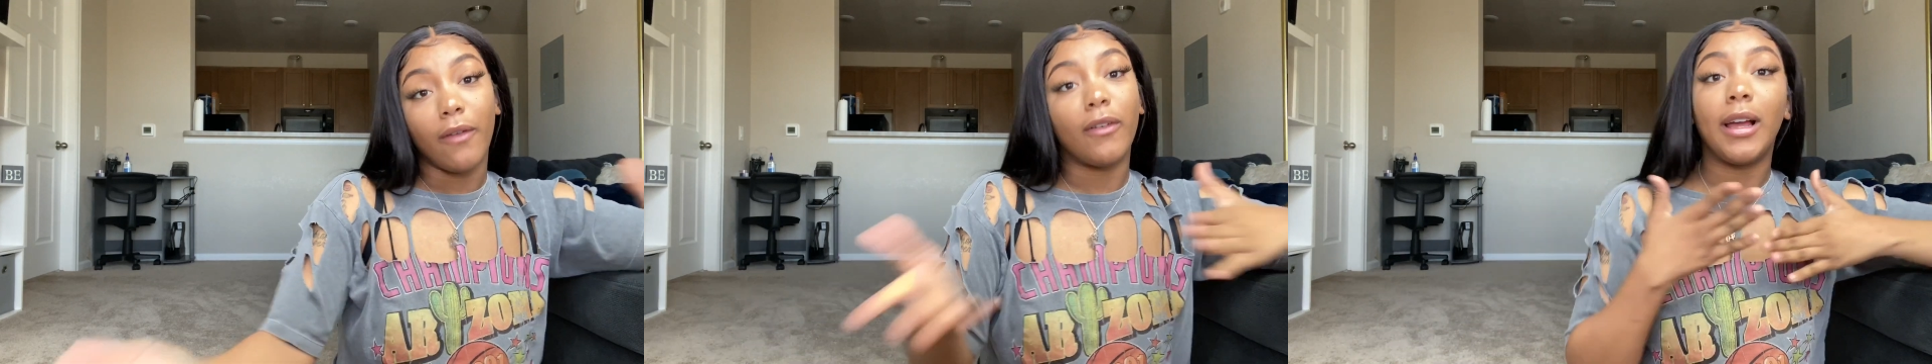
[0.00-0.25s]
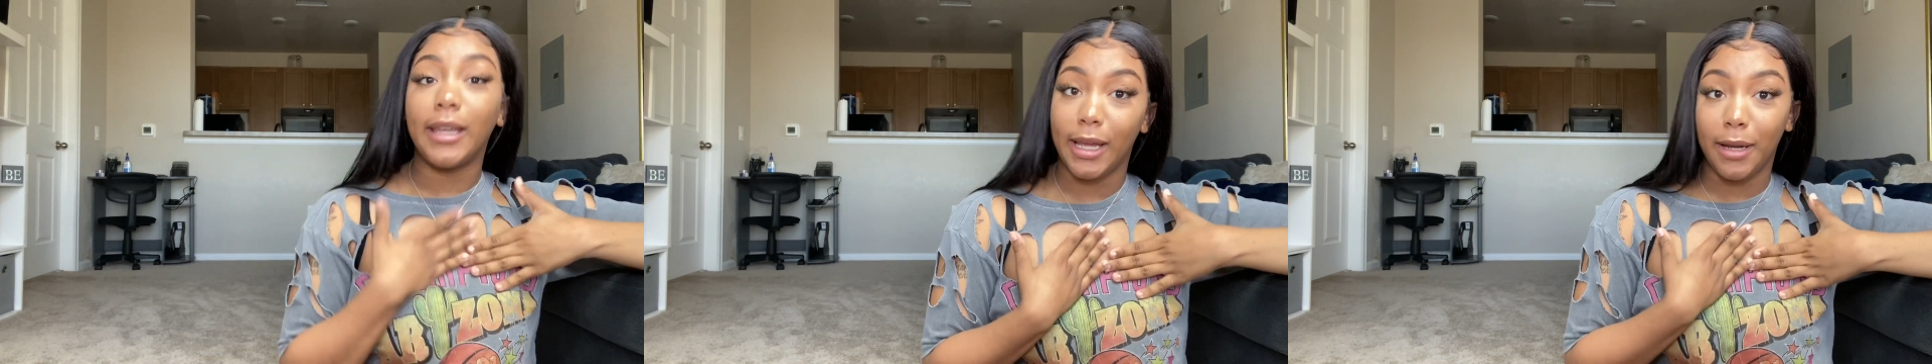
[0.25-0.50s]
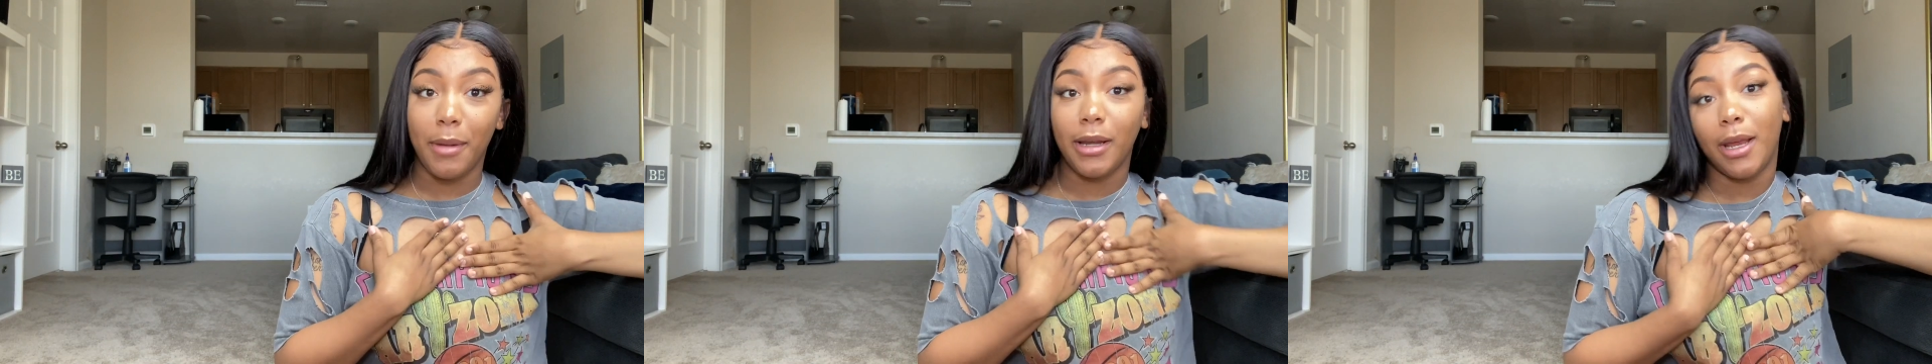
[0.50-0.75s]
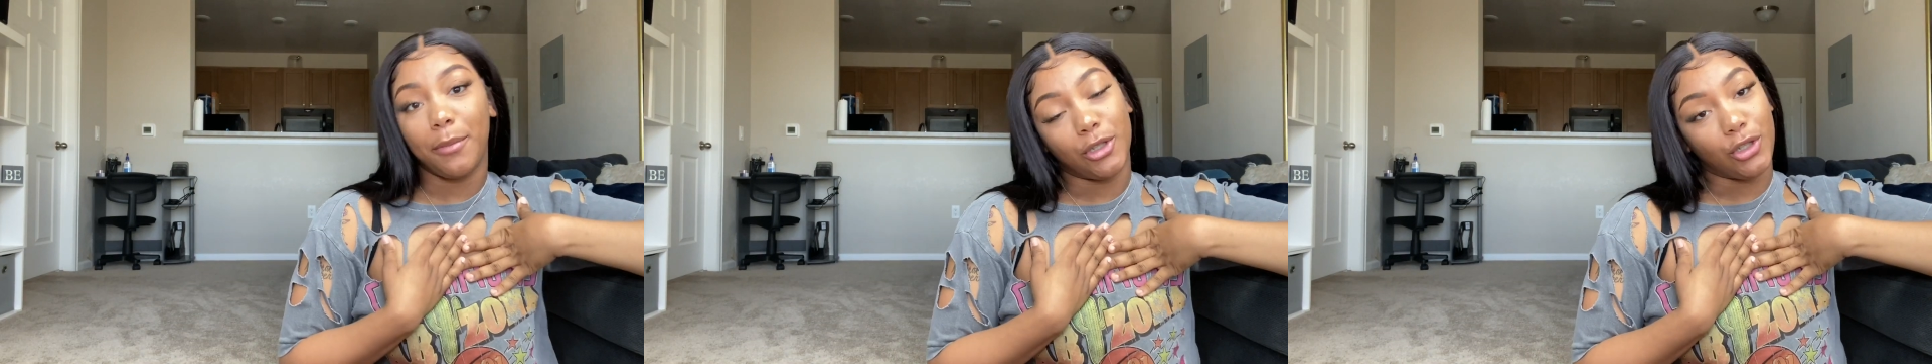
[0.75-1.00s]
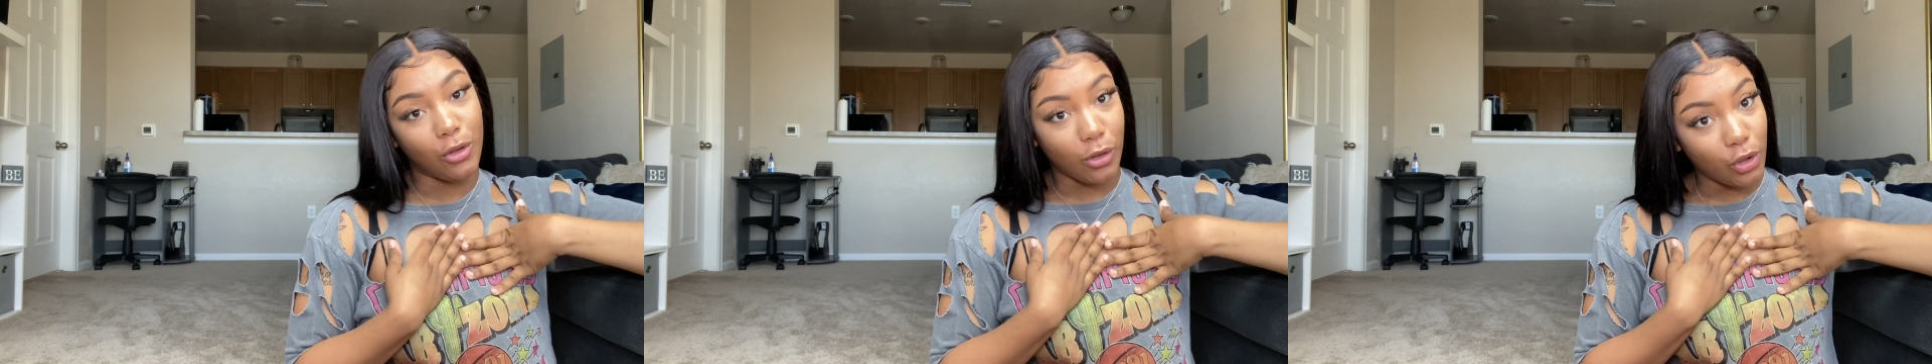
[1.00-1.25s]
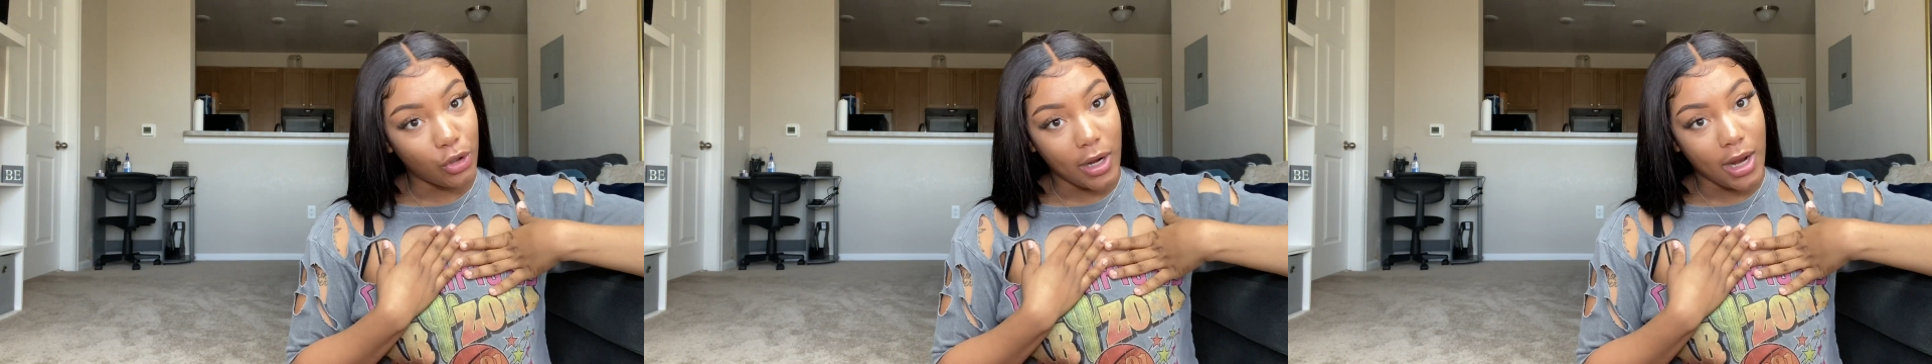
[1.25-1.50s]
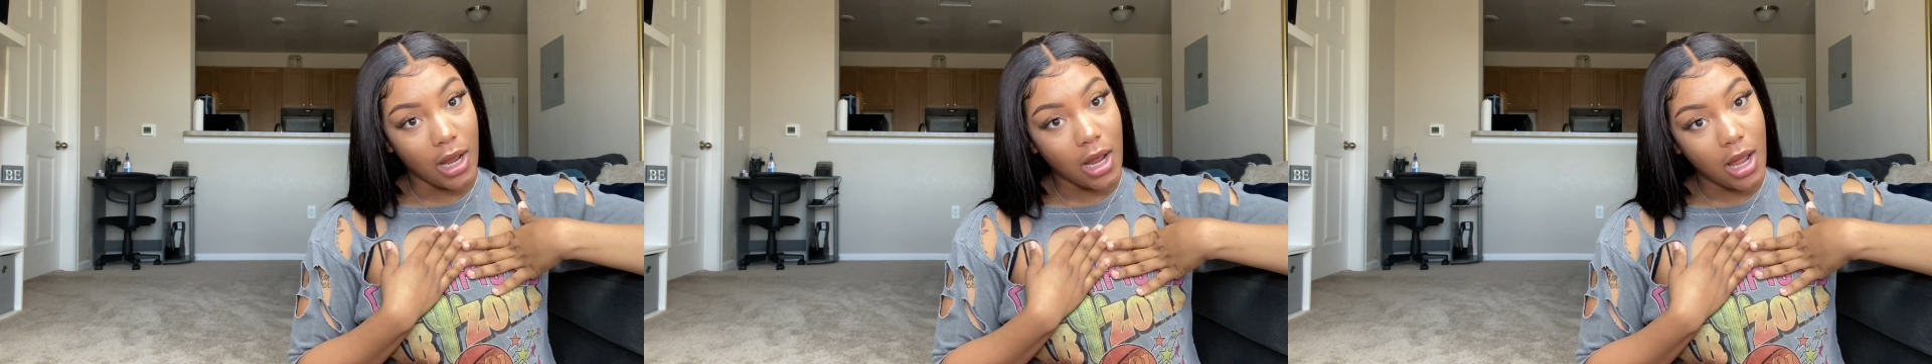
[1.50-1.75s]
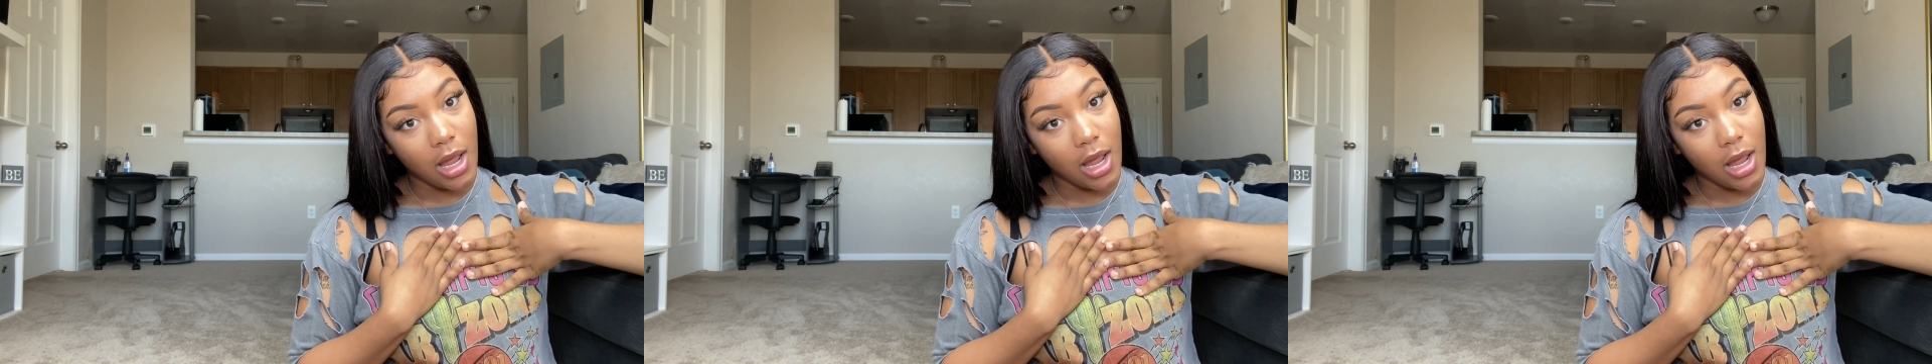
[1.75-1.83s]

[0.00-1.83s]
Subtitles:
Again, my name is YouKnowDrea,